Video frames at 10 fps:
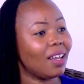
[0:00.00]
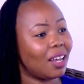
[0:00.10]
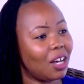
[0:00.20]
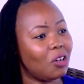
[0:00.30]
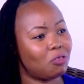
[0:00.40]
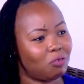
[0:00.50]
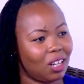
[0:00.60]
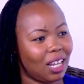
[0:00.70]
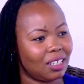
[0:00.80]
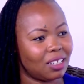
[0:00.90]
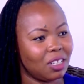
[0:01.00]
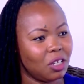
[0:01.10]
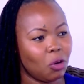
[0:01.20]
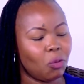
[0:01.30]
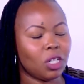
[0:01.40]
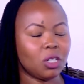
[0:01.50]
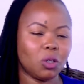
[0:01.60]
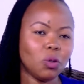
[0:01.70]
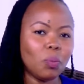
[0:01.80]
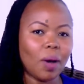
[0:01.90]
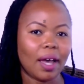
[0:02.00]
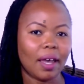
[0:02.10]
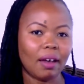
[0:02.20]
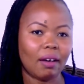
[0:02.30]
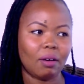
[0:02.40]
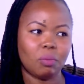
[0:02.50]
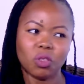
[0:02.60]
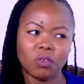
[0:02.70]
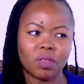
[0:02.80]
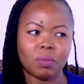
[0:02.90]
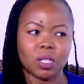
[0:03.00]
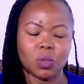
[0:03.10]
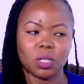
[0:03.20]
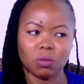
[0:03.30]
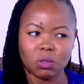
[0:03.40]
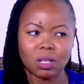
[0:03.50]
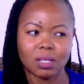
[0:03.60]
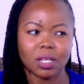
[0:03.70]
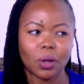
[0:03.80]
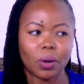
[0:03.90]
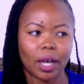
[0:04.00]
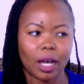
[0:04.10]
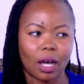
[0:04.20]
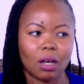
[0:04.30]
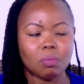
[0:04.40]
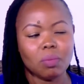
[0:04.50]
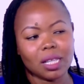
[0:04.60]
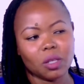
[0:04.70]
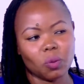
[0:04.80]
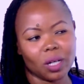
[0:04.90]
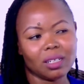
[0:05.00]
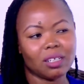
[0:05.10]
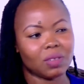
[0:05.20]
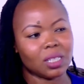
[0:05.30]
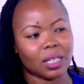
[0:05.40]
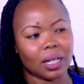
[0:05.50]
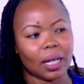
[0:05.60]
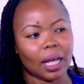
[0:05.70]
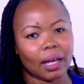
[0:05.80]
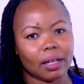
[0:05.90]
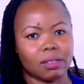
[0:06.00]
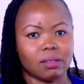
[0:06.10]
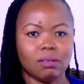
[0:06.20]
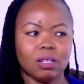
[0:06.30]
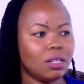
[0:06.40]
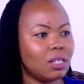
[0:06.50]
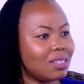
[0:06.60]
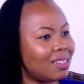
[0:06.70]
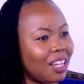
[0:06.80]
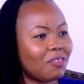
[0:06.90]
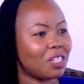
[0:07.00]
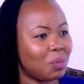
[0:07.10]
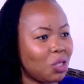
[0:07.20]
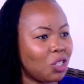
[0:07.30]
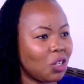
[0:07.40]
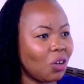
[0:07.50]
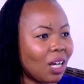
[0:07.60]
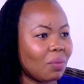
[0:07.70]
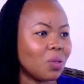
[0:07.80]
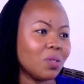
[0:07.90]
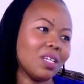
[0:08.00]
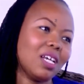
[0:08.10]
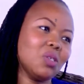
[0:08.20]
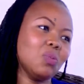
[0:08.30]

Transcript: acre of land, when you look per acre, both of them are doing a single acre, but the one given 10 acres, his life is mediocre because he has